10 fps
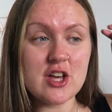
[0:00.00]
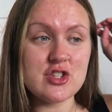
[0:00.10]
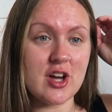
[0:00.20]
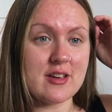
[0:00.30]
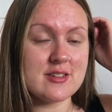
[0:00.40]

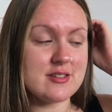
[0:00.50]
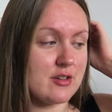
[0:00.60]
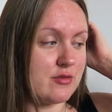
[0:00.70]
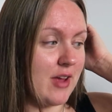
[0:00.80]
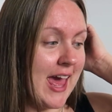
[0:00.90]
just
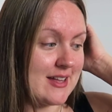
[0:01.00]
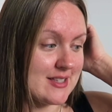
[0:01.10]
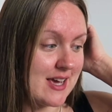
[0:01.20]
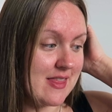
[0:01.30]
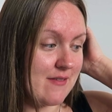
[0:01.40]

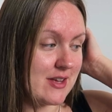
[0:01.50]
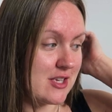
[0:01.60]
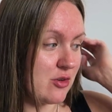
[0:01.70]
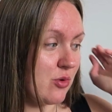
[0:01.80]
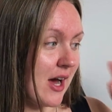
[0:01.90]
editing that
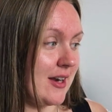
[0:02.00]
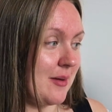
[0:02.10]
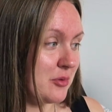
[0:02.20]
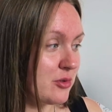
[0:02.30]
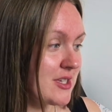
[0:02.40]
video and
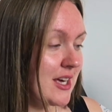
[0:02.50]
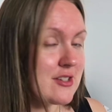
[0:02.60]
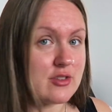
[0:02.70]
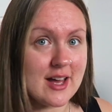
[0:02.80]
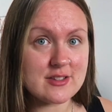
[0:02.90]
uploading it,
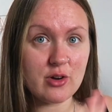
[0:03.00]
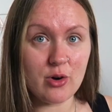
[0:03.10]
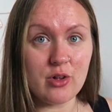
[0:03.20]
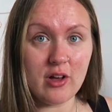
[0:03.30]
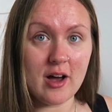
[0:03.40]
so that's
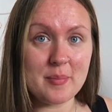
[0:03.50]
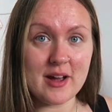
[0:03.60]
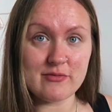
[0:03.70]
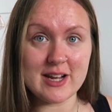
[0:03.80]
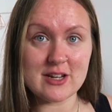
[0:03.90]
all up
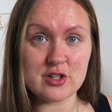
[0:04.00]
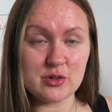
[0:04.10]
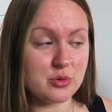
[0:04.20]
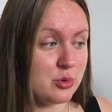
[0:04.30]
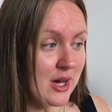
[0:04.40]
and ready to
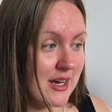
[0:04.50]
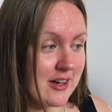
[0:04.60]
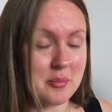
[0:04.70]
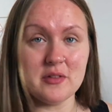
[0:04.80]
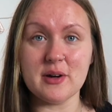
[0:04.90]
go in a
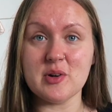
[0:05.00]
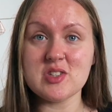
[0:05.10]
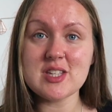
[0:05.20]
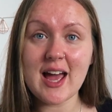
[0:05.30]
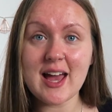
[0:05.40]
couple of
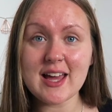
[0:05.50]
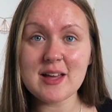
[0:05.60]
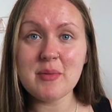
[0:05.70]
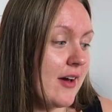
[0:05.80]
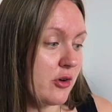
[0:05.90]
hours
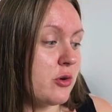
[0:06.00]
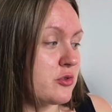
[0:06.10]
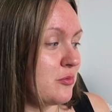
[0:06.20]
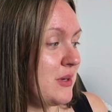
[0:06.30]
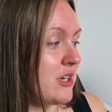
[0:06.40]
time. I've
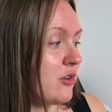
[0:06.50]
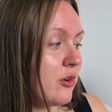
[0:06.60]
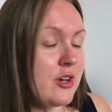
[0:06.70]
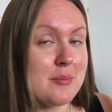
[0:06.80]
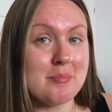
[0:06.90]
also been
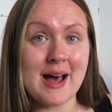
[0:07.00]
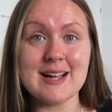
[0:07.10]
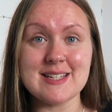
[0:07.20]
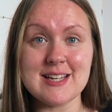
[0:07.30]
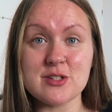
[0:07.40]
on
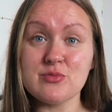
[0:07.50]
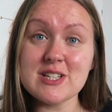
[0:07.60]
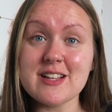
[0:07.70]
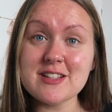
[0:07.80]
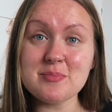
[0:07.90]
Maddie's
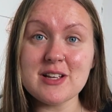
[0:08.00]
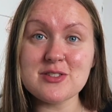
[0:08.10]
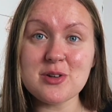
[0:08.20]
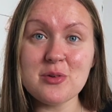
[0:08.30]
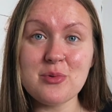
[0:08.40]
reading
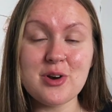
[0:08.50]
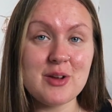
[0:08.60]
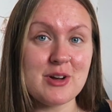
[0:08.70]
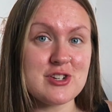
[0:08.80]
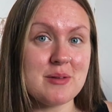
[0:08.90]
sprints all morning,
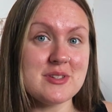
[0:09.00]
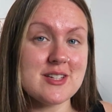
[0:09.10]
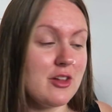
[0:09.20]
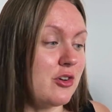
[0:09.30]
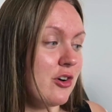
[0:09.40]
which I'm
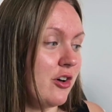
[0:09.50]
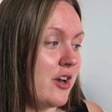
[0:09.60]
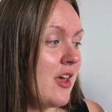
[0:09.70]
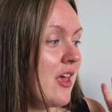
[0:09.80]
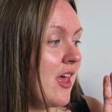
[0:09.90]
still
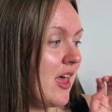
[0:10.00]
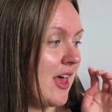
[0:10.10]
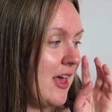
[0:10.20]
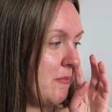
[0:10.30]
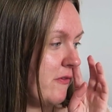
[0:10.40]
on,
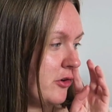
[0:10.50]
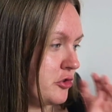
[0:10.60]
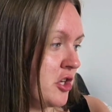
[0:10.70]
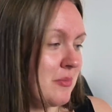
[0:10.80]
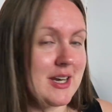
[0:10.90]
and we've got
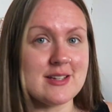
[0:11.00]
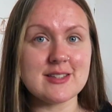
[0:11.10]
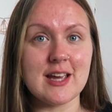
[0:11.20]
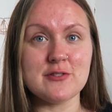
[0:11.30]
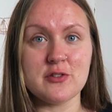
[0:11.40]
2 minutes
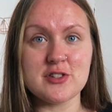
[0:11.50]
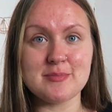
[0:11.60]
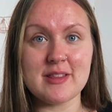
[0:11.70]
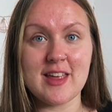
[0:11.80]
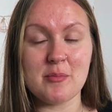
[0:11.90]
left of the
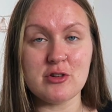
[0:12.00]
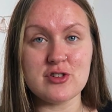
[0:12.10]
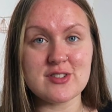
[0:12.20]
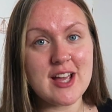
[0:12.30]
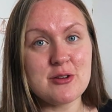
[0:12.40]
sprint that I'm on
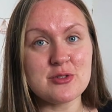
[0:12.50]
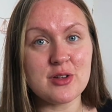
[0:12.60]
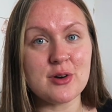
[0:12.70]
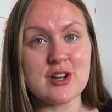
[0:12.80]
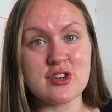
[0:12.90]
just now, so I
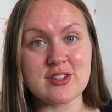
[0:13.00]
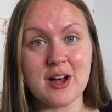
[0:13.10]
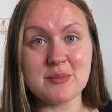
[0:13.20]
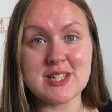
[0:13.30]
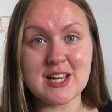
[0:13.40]
thought I'd just
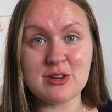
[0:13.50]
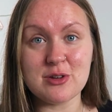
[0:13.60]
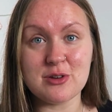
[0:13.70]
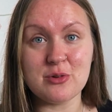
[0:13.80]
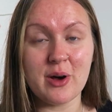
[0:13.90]
update
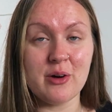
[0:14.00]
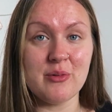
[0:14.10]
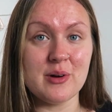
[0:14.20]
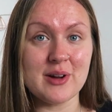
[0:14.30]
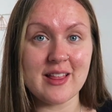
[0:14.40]
you while
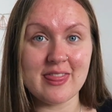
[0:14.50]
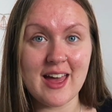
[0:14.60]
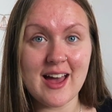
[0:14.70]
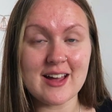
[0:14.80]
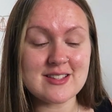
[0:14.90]
we were in
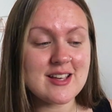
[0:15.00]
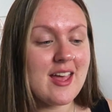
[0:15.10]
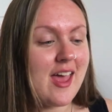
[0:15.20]
that.